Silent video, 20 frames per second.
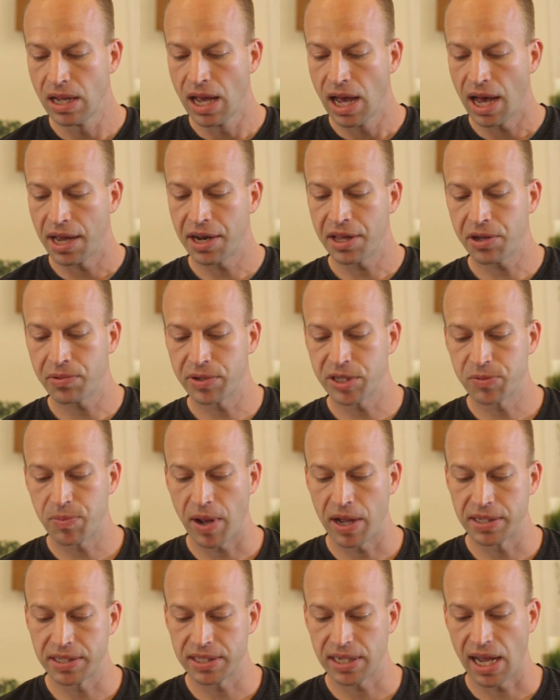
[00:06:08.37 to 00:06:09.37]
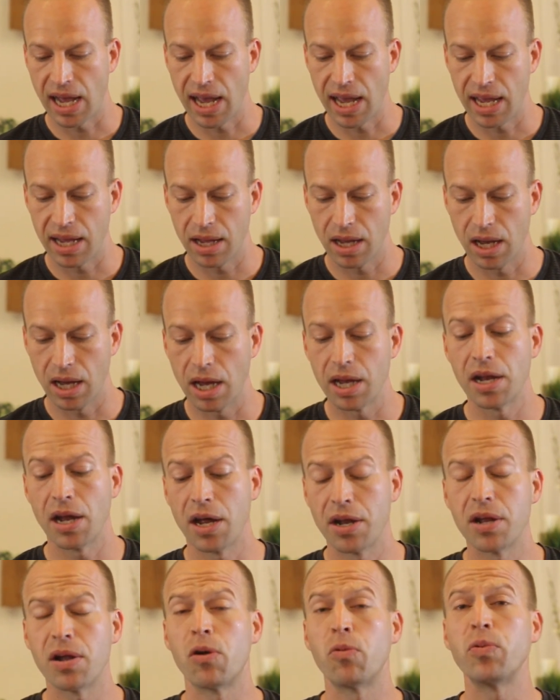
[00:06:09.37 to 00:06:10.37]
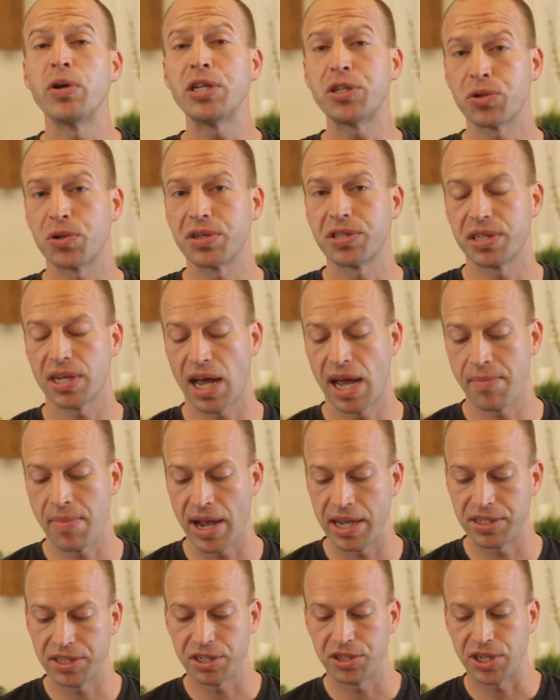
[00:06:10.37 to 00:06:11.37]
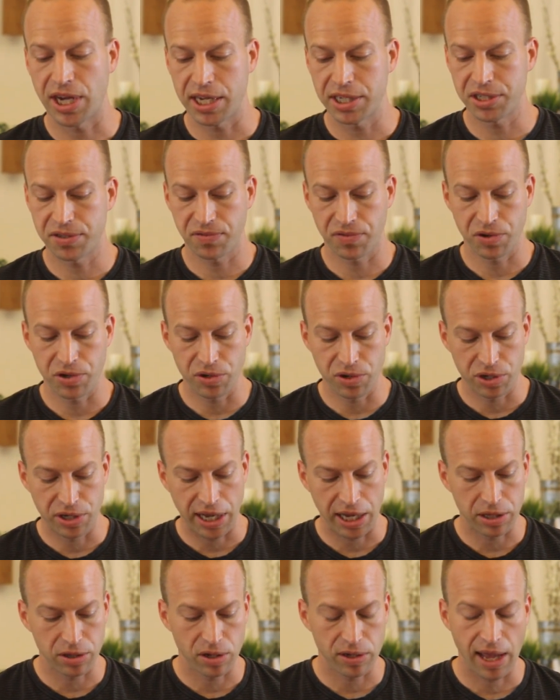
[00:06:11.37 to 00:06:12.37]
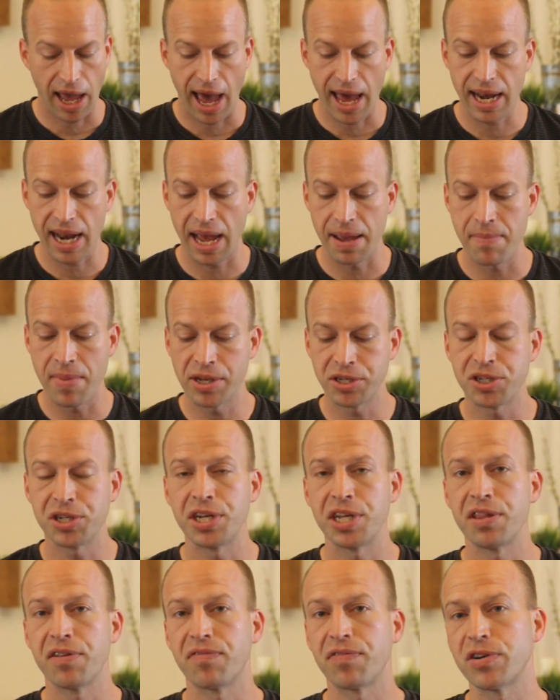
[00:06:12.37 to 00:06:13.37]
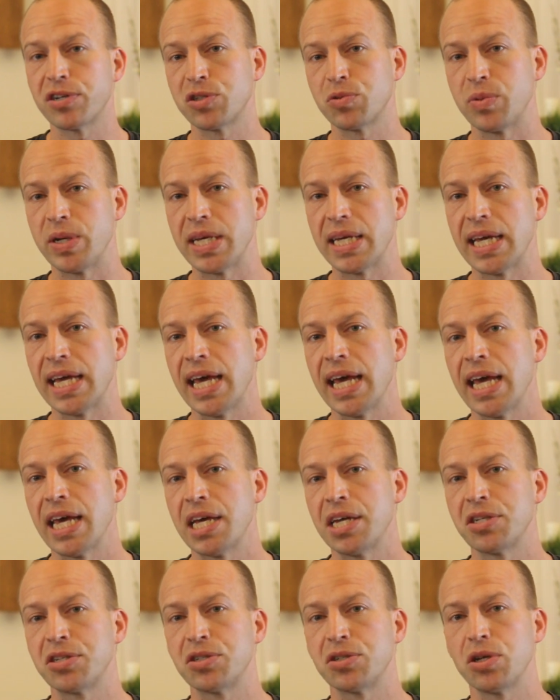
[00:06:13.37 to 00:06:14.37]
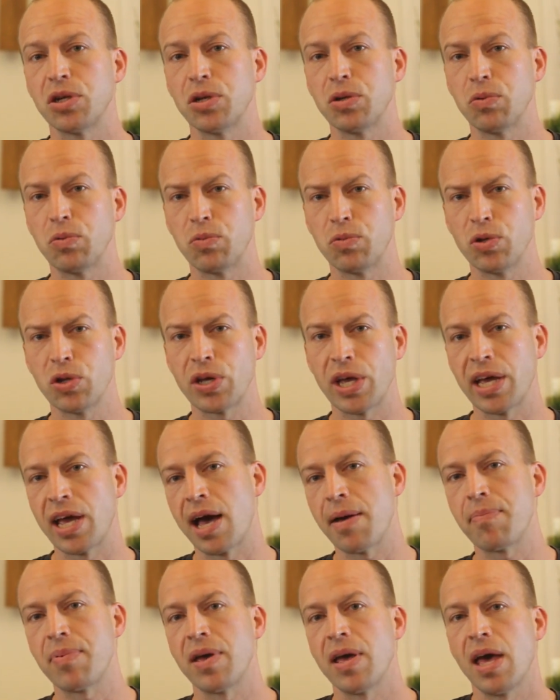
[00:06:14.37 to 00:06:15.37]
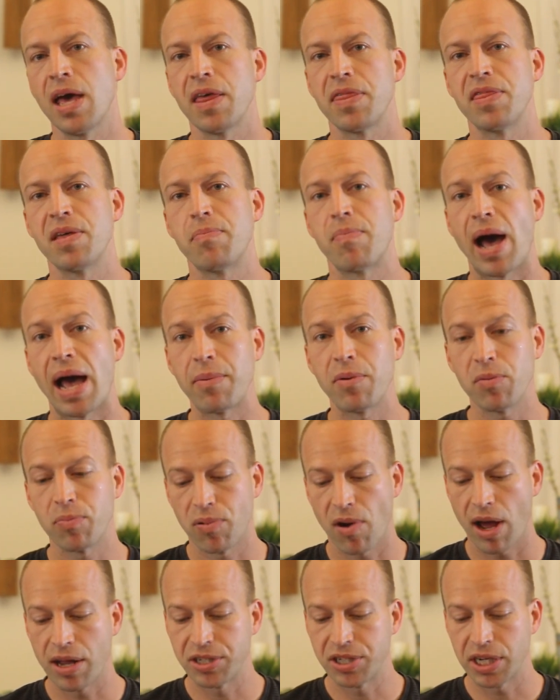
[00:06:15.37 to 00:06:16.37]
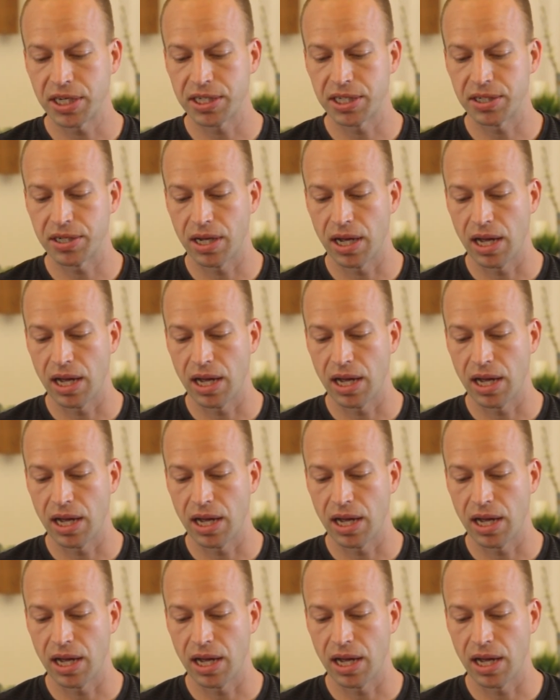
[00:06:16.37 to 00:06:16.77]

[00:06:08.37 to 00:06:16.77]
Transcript: Another response, a resource I might suggest for you to take a look at, I mentioned in the first week, is looking up the Bible Project